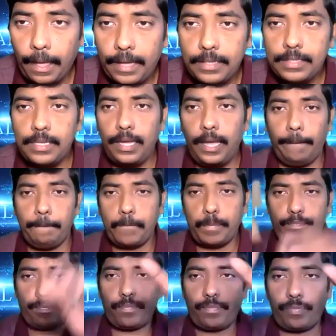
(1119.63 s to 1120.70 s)
See,
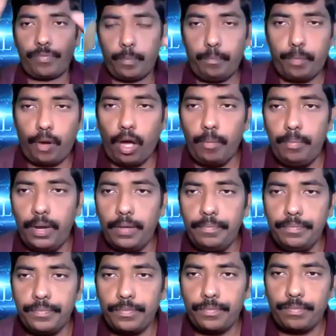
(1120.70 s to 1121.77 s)

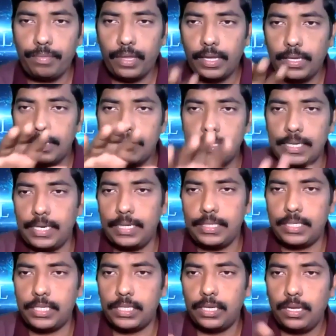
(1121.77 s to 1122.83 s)
problem,
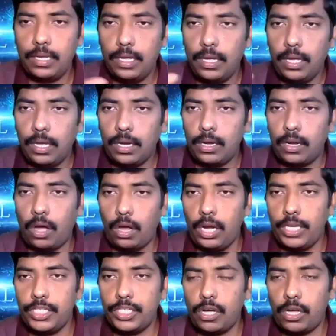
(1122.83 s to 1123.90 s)
search,
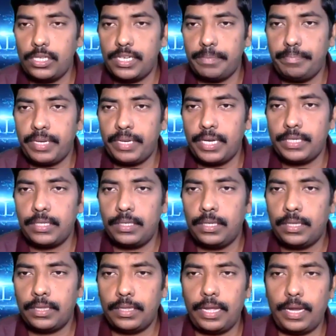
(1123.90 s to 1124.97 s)
knowledge representation,
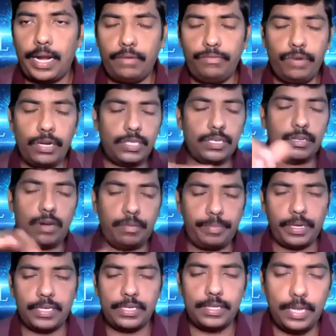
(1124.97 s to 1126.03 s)
then advanced
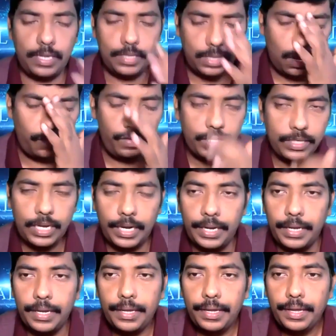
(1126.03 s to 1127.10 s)
topics. That's how we
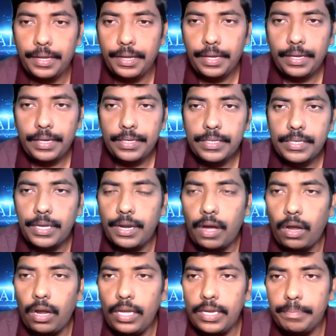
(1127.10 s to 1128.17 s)
study. See,
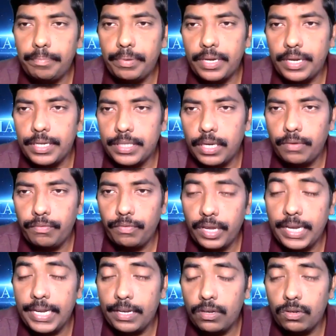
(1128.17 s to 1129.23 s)
knowledge representation, we
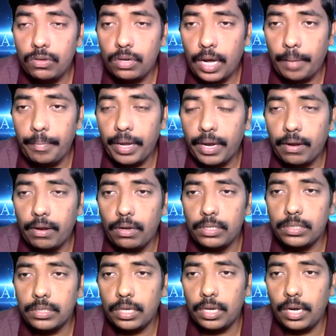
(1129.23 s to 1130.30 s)
need to come
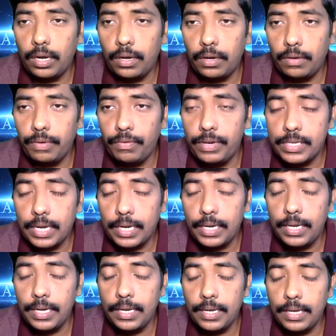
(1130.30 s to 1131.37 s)
across, we will
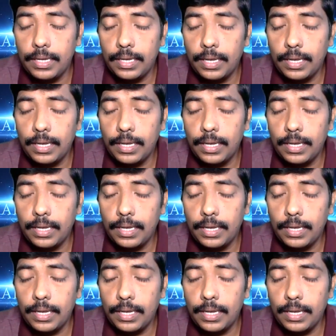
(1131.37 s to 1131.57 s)
study